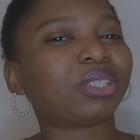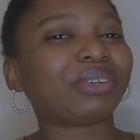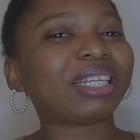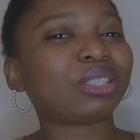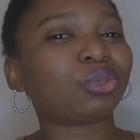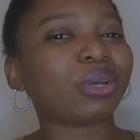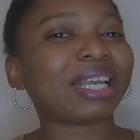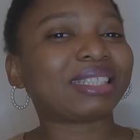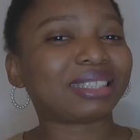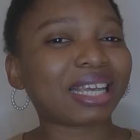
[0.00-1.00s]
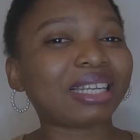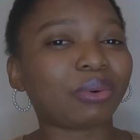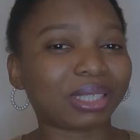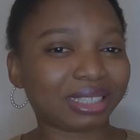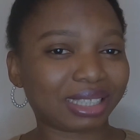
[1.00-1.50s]
ready to extend
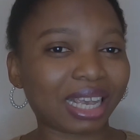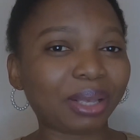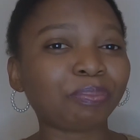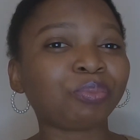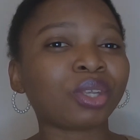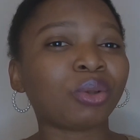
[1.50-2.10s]
our stay.